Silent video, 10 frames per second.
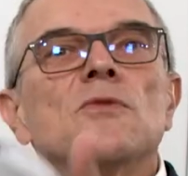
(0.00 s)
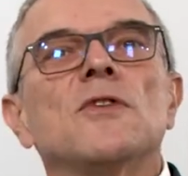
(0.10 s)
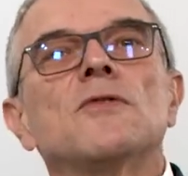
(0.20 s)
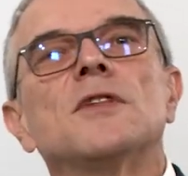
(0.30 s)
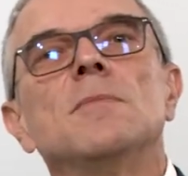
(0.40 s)

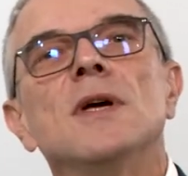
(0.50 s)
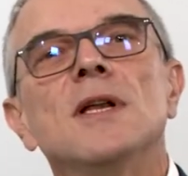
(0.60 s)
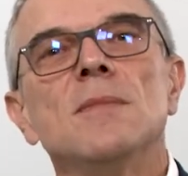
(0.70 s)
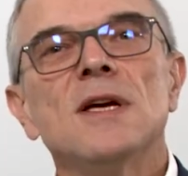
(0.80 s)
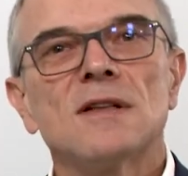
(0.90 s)
50
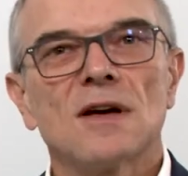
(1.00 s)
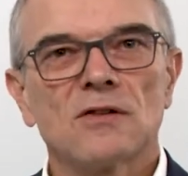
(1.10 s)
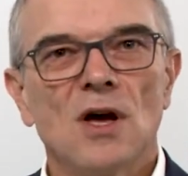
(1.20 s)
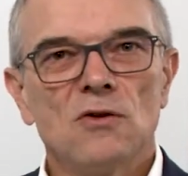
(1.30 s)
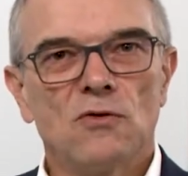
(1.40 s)

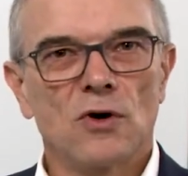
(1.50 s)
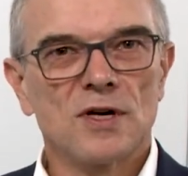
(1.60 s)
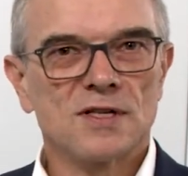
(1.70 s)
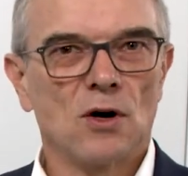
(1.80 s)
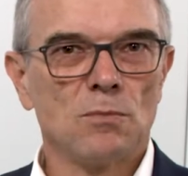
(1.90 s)
millimeters for
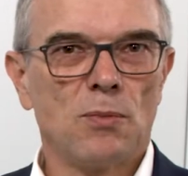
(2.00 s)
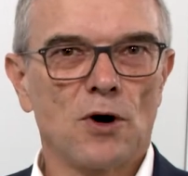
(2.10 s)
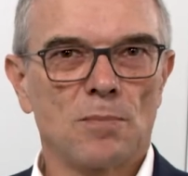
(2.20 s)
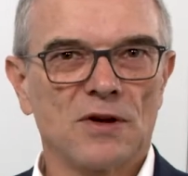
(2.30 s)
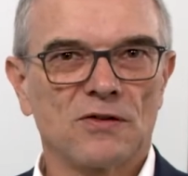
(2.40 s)
his own
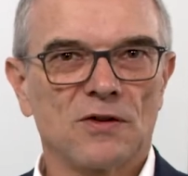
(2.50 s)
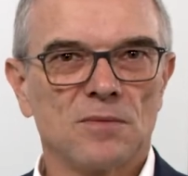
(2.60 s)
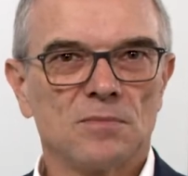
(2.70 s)
purpose.